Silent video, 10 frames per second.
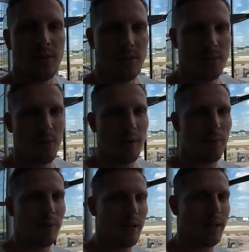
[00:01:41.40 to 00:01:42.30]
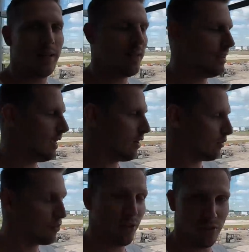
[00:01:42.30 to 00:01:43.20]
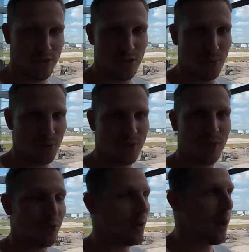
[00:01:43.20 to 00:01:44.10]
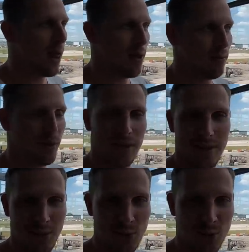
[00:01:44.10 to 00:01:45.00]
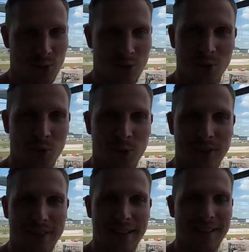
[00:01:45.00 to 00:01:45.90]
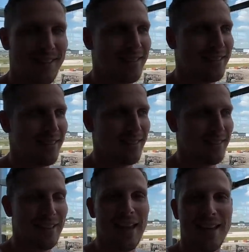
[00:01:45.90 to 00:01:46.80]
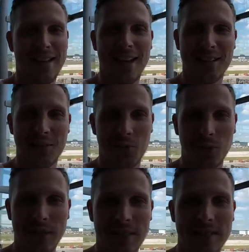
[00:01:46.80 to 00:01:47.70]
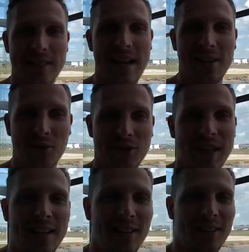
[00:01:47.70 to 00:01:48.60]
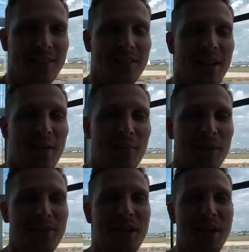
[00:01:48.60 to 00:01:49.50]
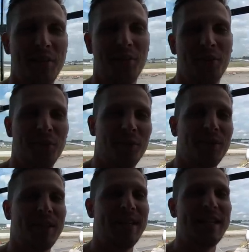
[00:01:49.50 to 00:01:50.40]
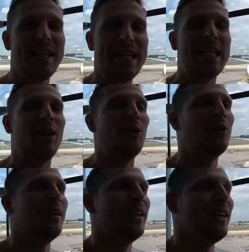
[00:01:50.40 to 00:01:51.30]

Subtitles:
this is my plane, the Air France 777, but you just saw that the gate next door is Air Senegal's Airbus A330neo,